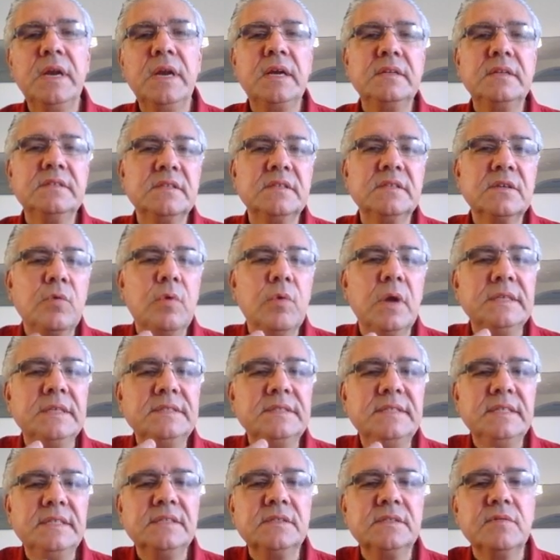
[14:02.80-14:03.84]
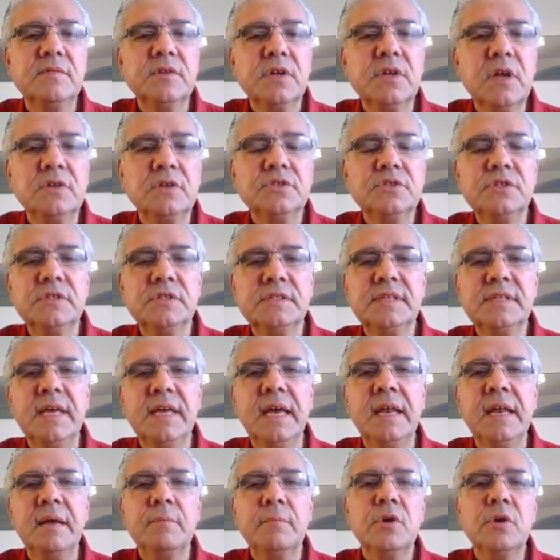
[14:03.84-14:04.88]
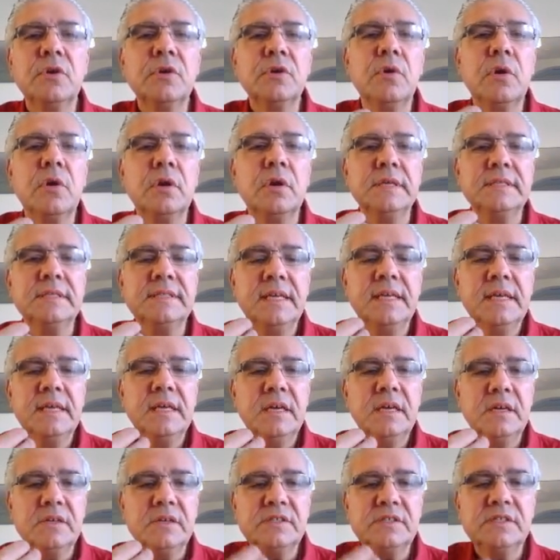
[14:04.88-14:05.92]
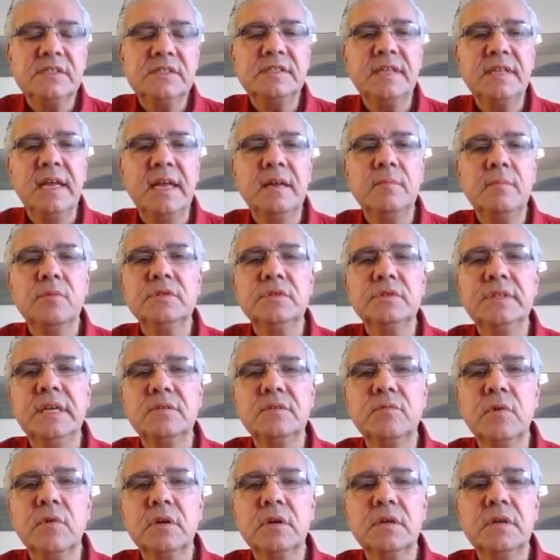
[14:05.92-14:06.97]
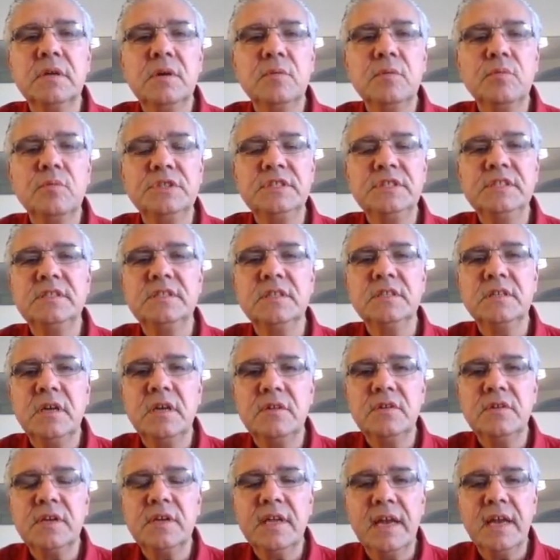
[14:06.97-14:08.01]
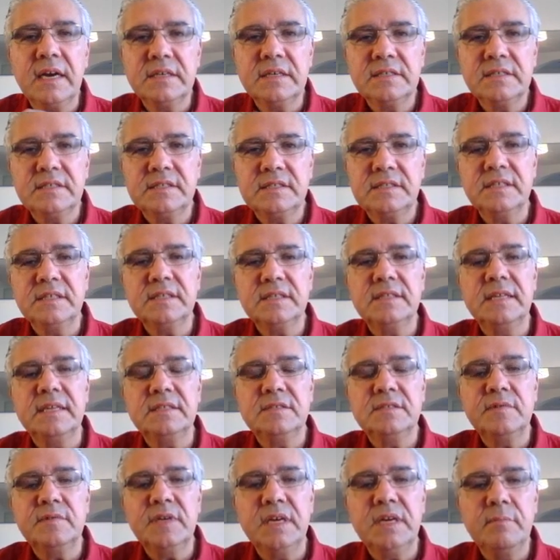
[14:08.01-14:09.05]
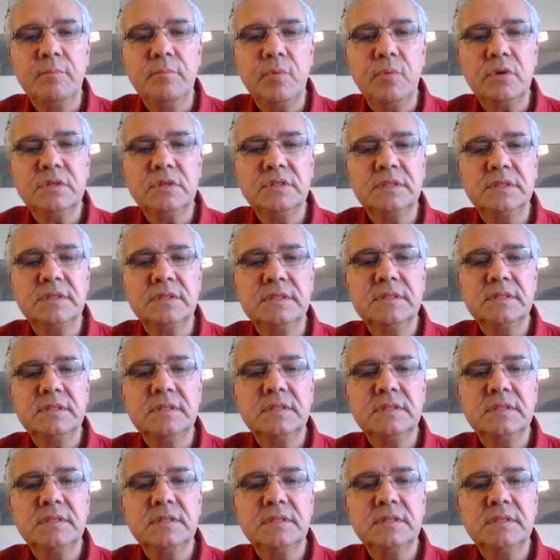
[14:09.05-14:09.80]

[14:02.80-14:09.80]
are the qualities of a conscious, and I'm going to call it a sustainable network, which is another characteristic that's very important.